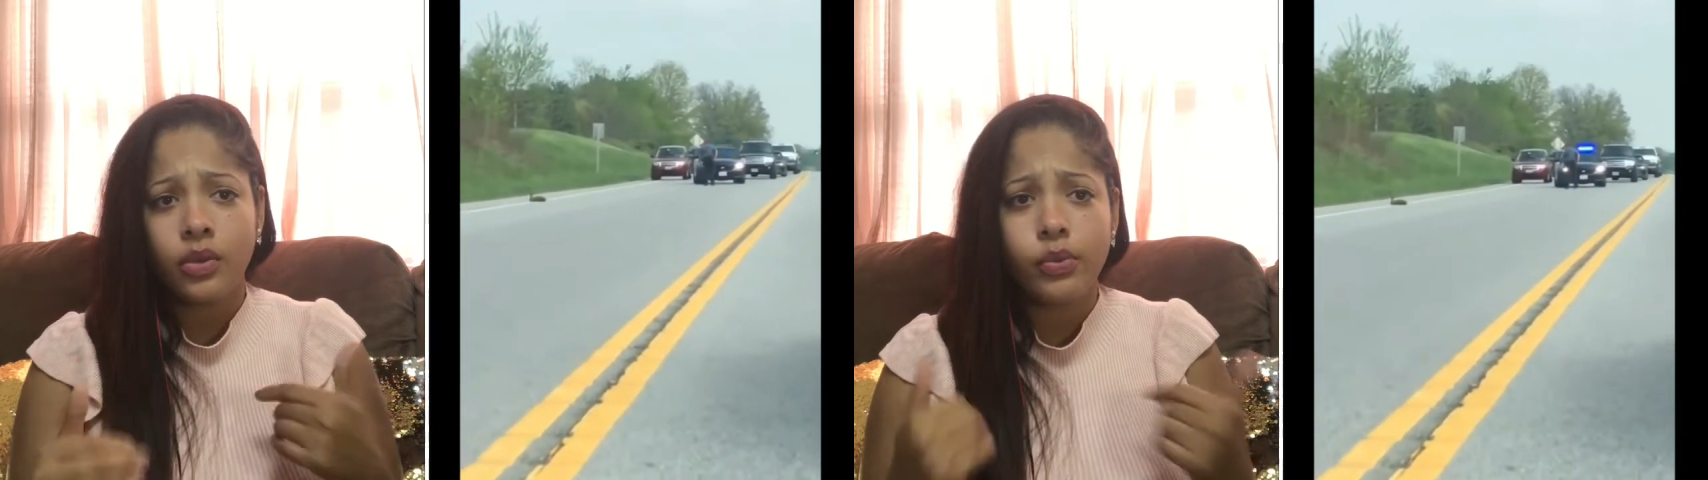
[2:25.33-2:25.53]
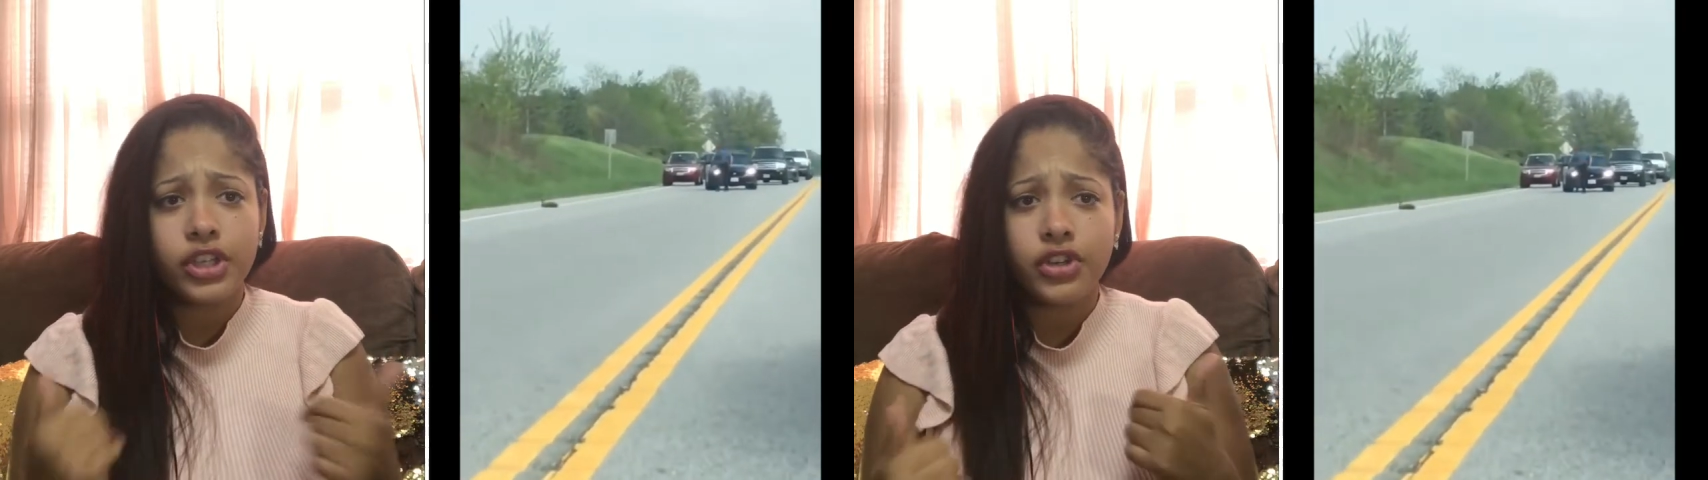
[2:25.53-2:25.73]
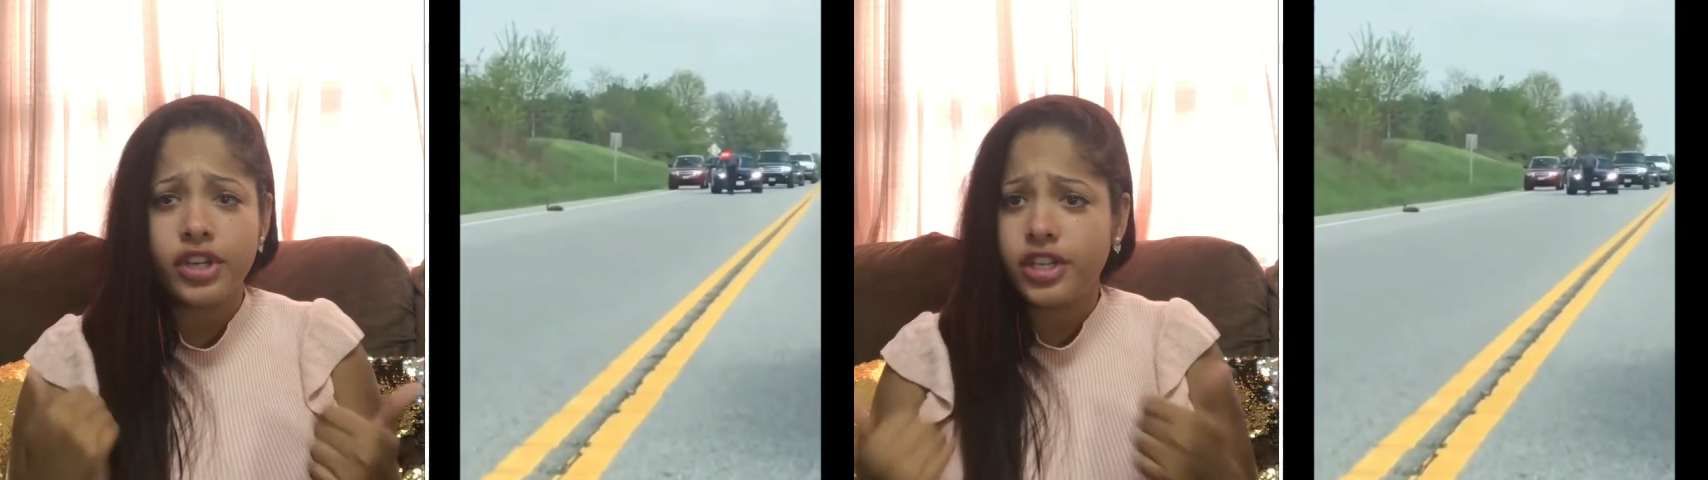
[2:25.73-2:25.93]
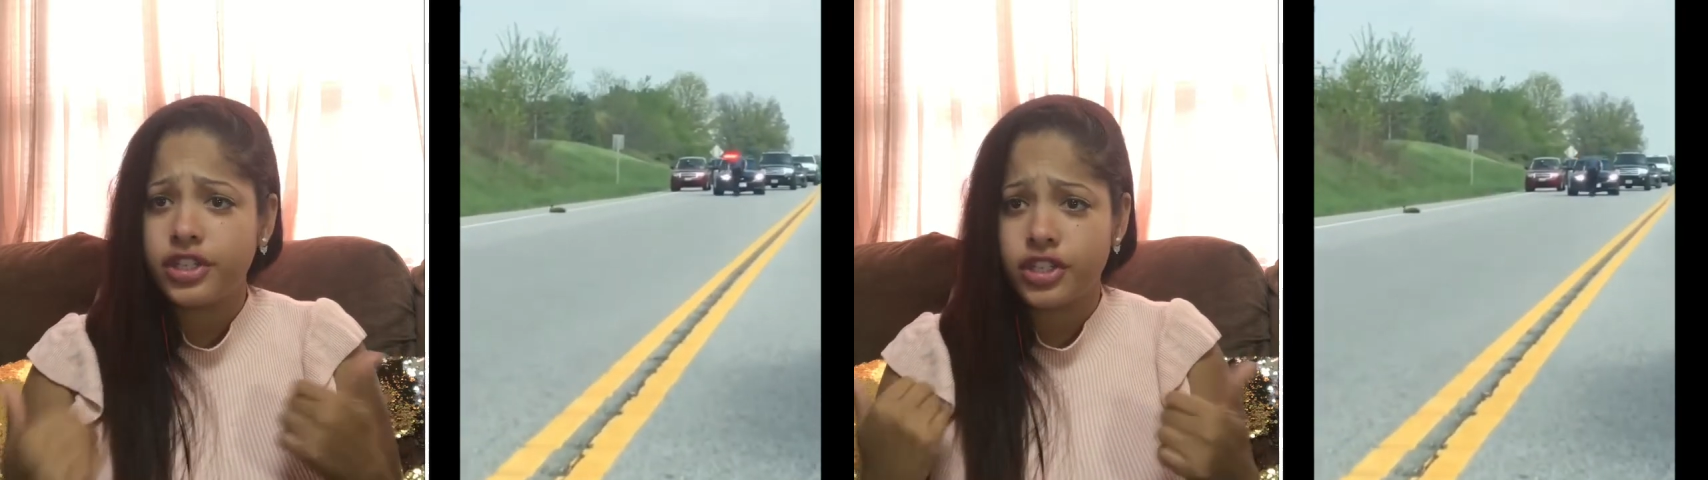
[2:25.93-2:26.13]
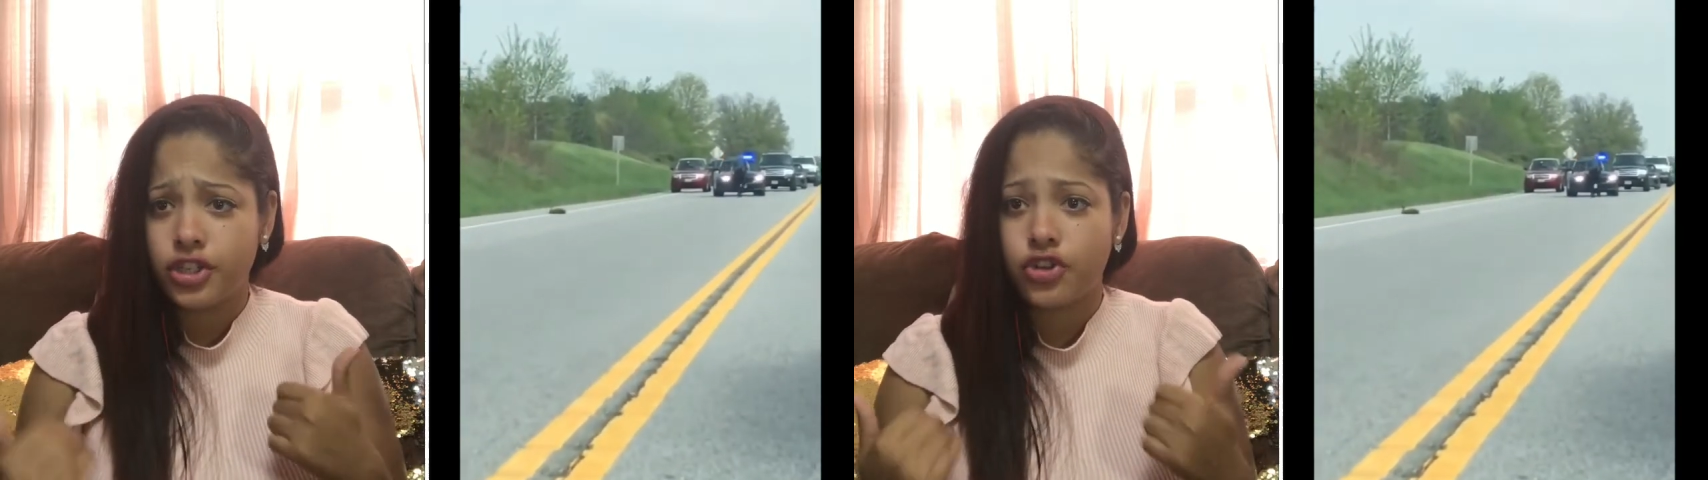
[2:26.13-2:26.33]
when you're
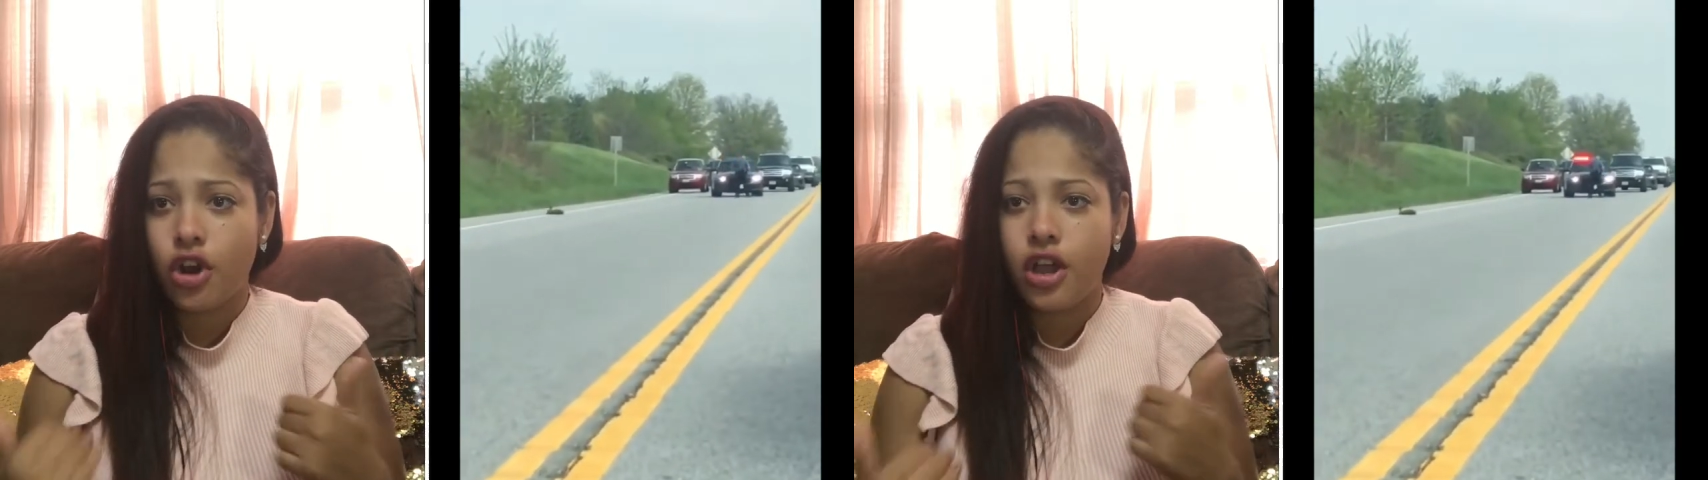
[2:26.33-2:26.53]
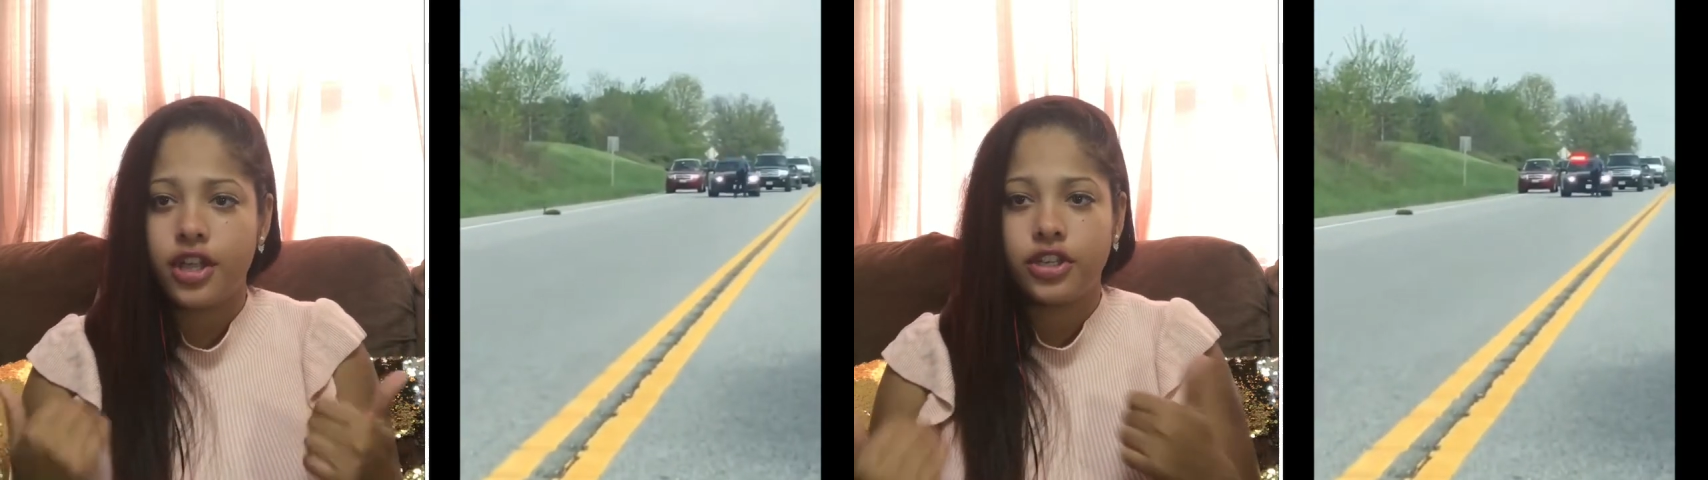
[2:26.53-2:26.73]
distraught